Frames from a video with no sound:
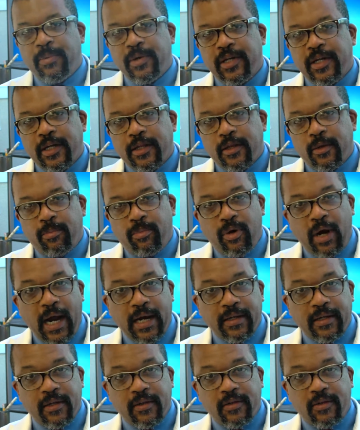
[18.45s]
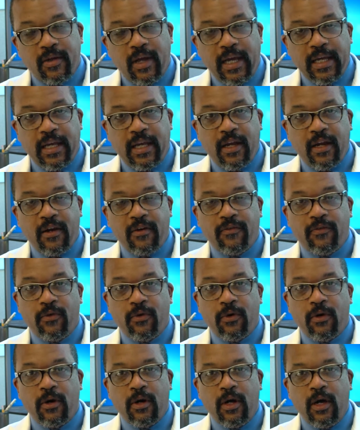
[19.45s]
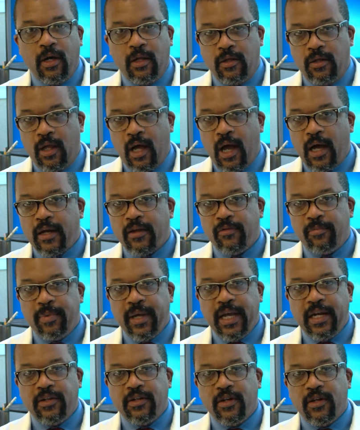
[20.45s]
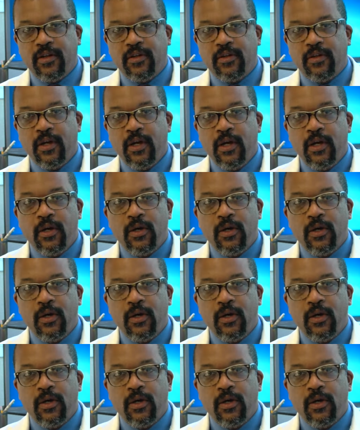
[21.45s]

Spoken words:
particular practice, I care for a lot of patients